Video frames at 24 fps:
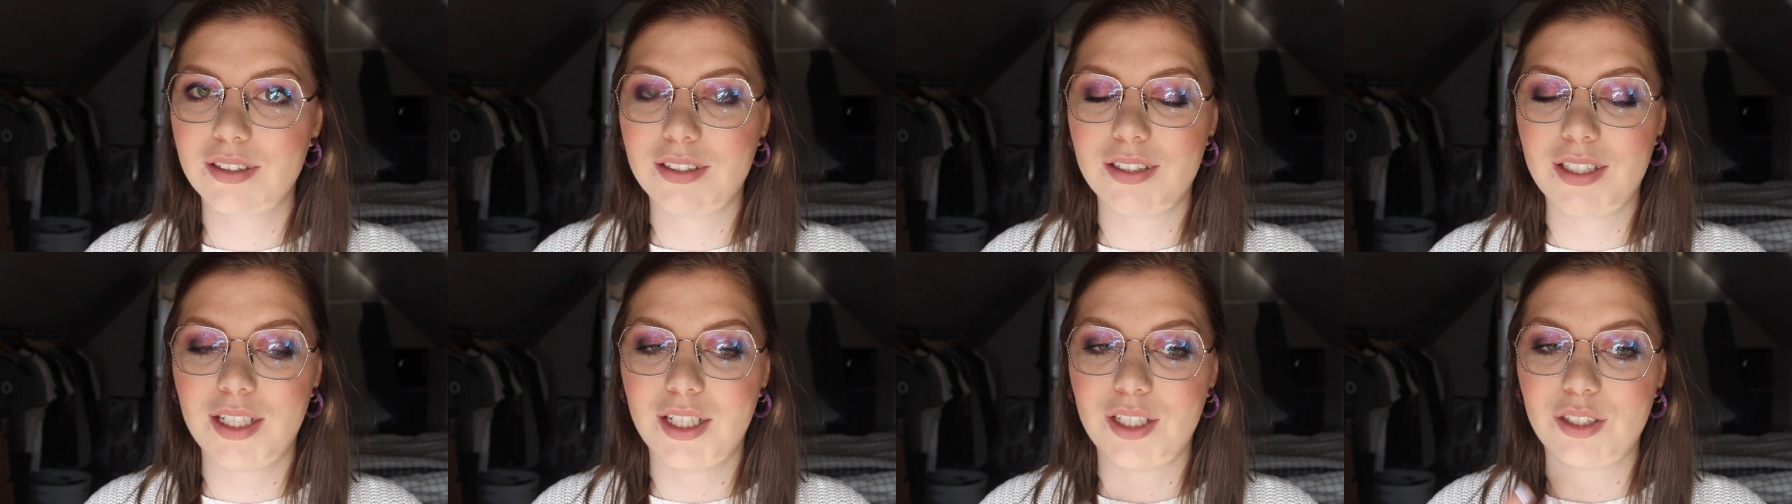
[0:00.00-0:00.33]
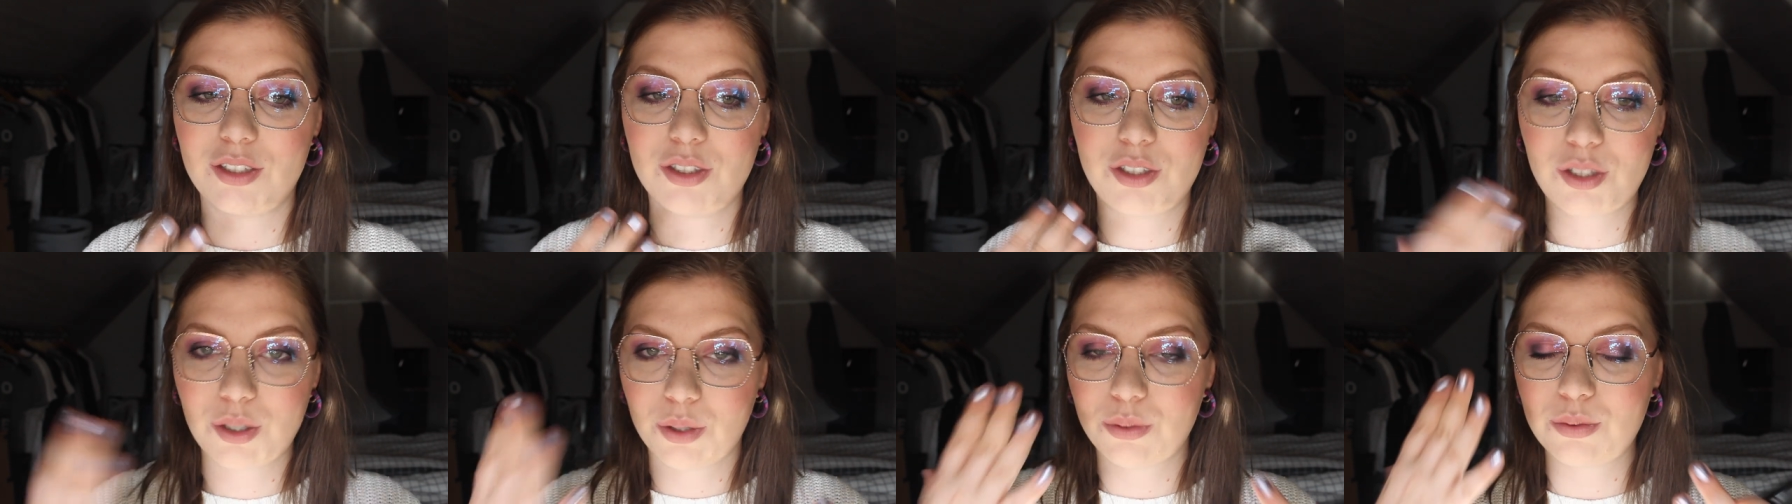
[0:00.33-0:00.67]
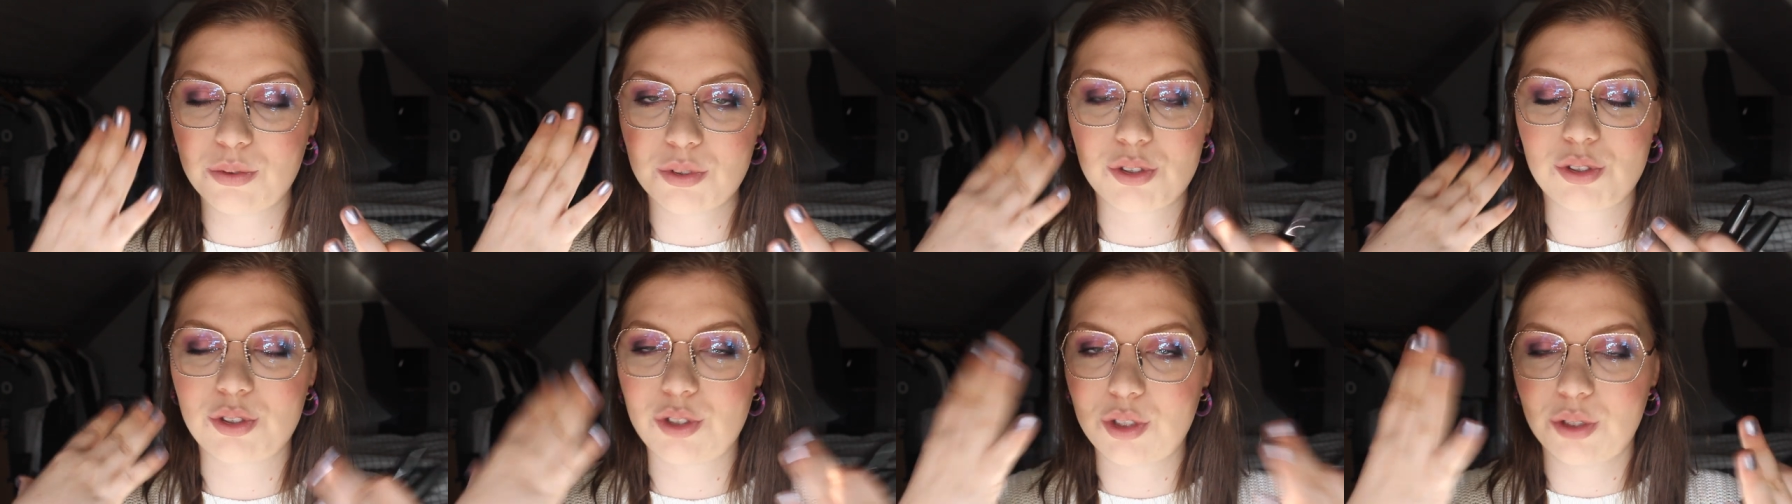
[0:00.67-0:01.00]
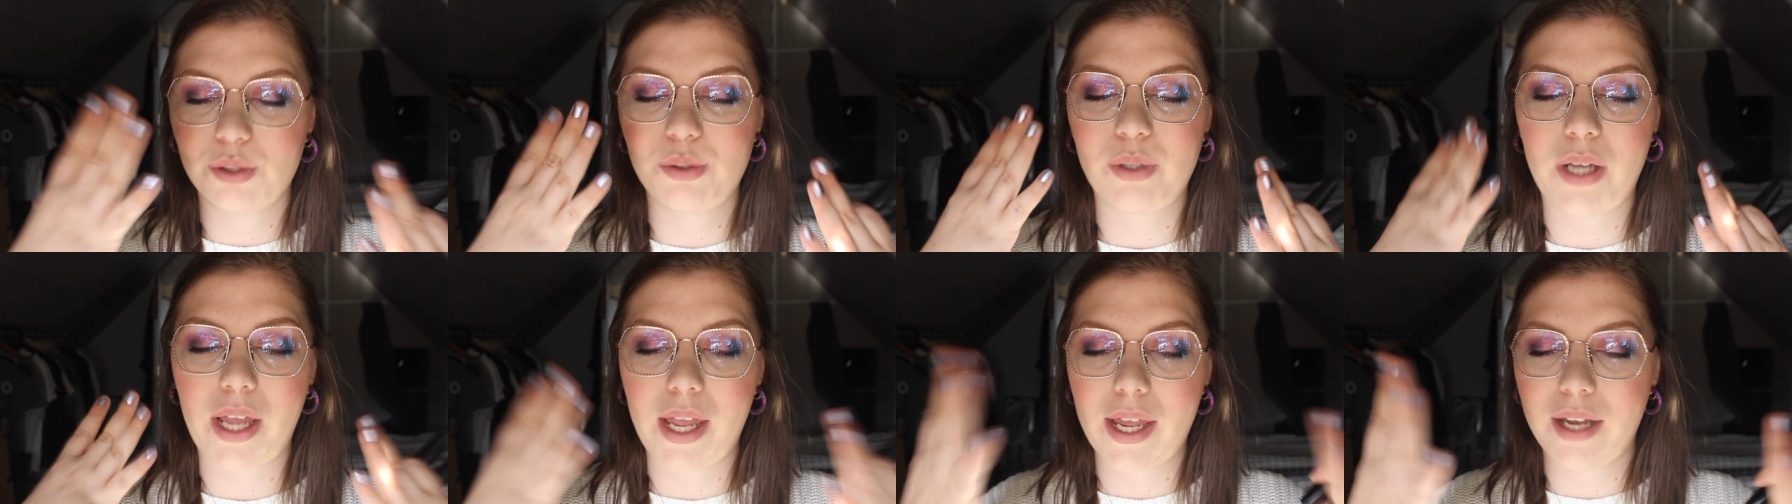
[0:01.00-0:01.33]
They don't
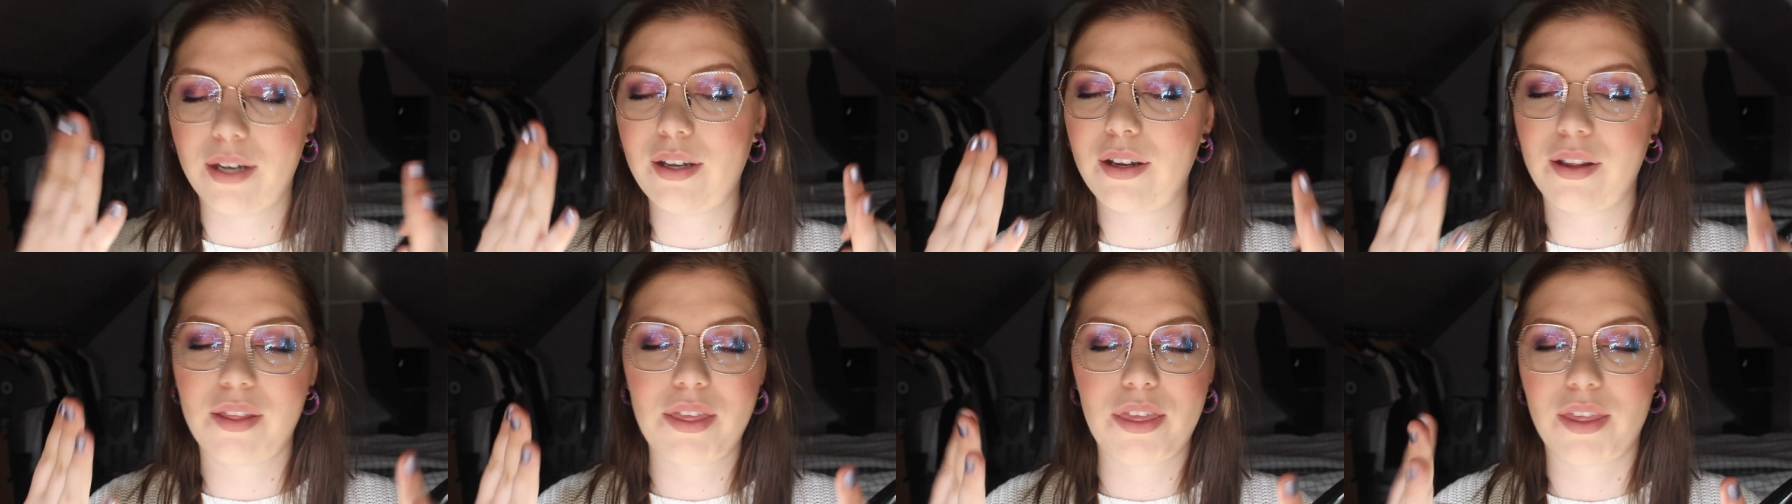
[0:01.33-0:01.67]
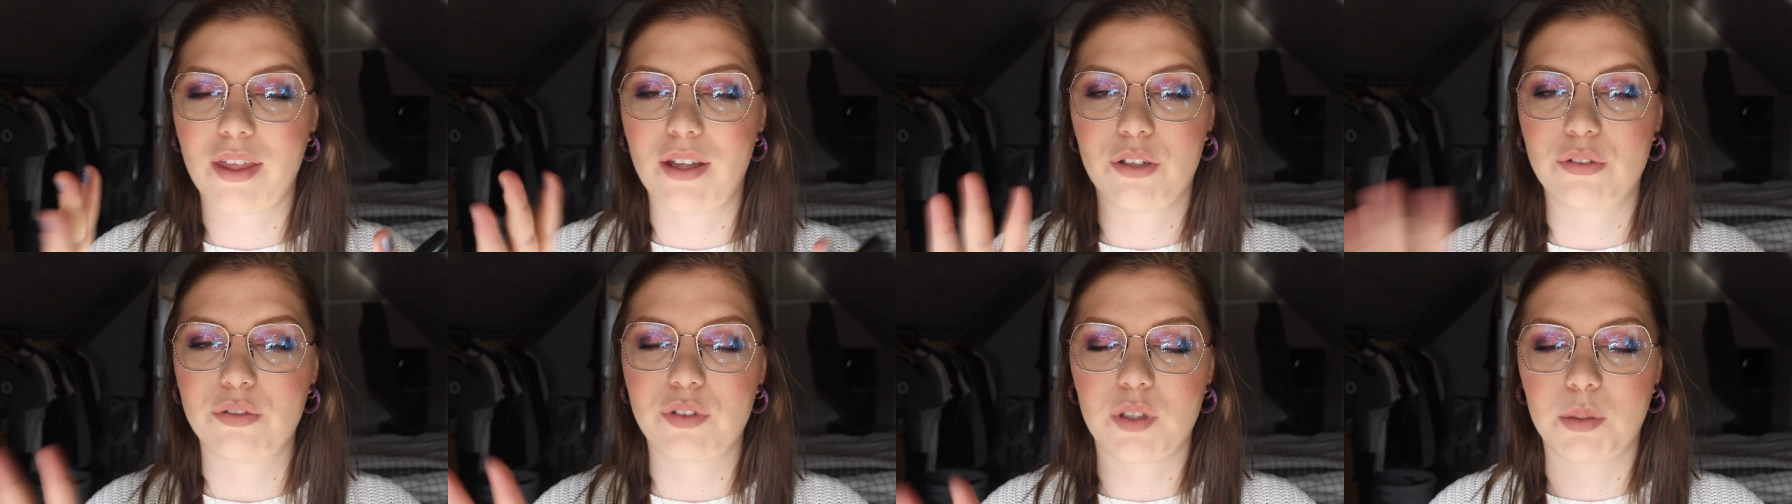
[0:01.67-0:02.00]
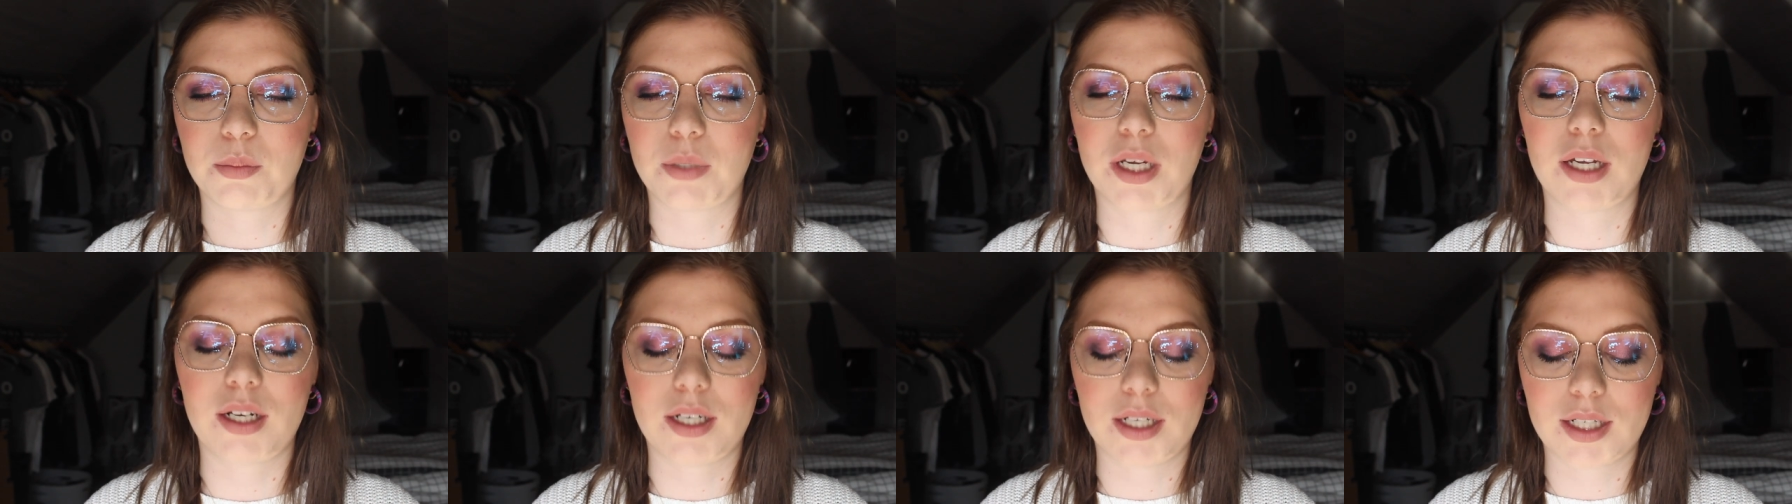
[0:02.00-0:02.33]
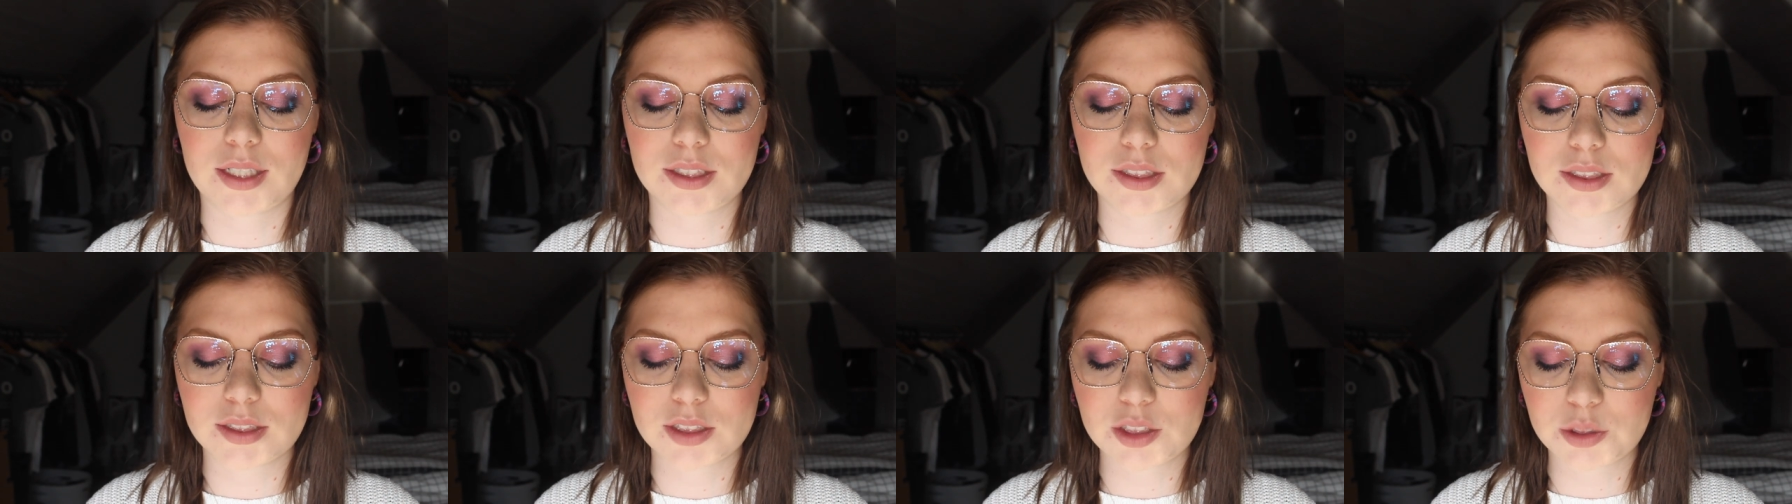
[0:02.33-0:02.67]
do anything for my
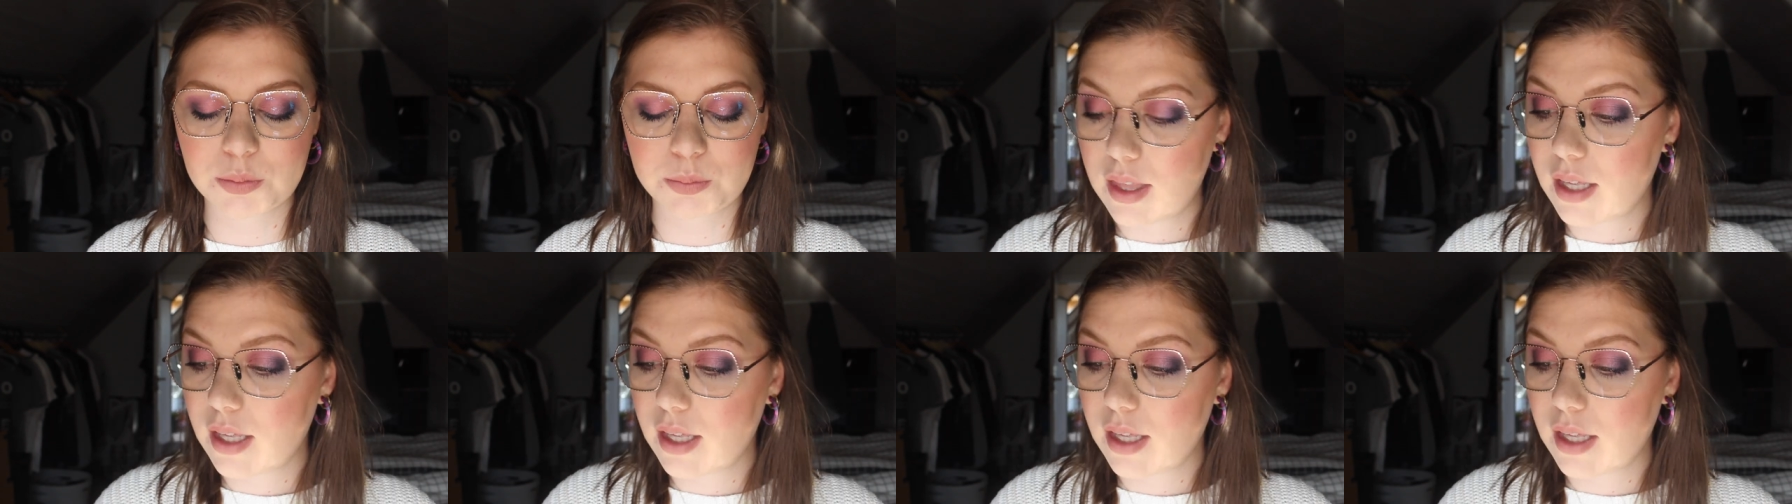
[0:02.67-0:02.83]
lashes.